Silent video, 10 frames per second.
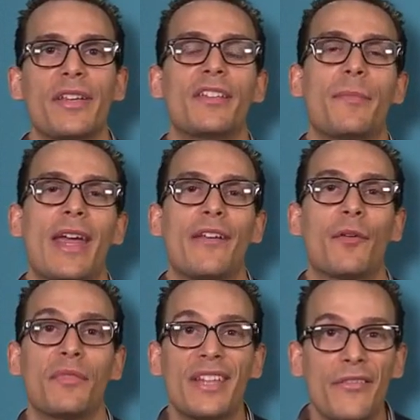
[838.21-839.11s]
in his pain
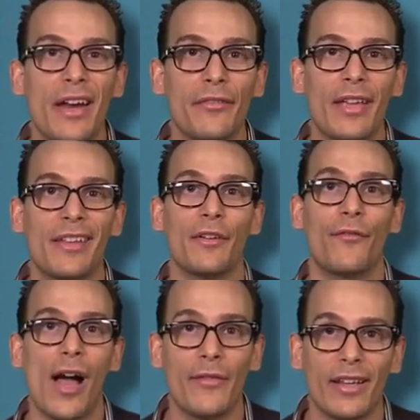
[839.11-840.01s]
from 7 out of 10 to
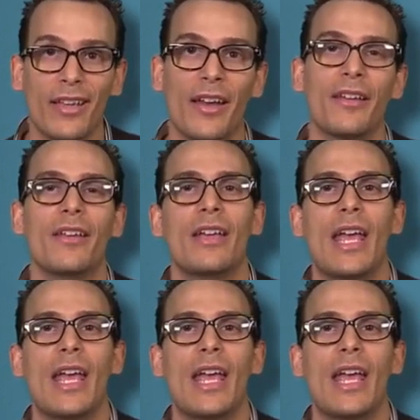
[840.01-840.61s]
5 out of 10